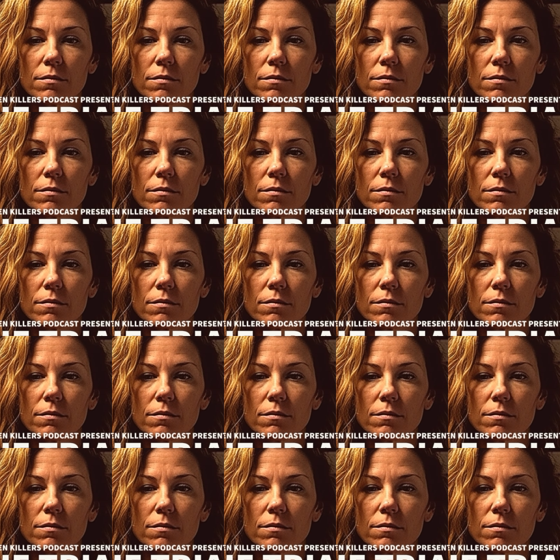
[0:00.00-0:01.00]

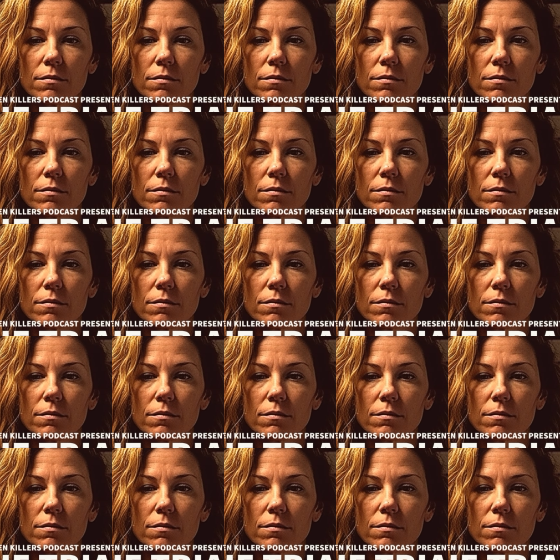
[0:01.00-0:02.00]

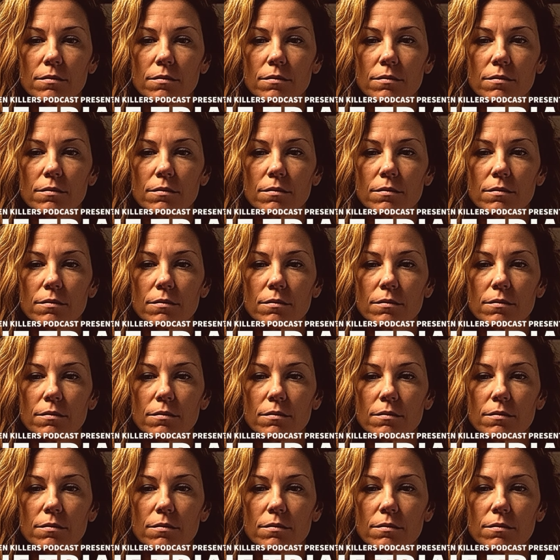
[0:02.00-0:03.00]

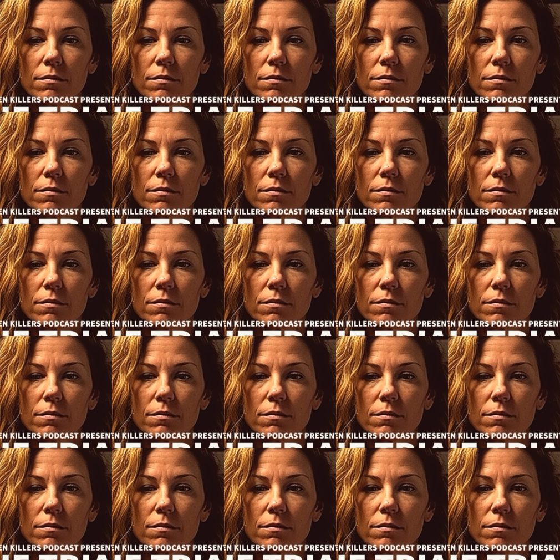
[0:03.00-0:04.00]

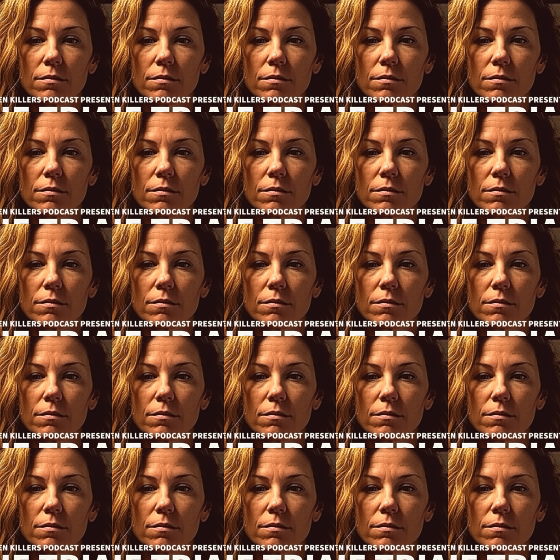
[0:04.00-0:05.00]

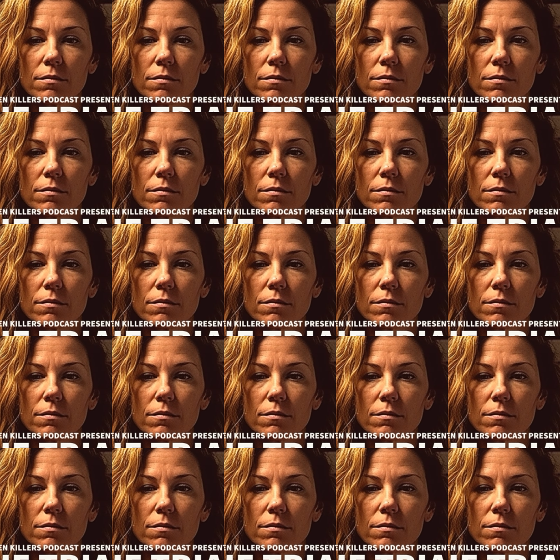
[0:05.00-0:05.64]
This is a still picture; no speech is visible.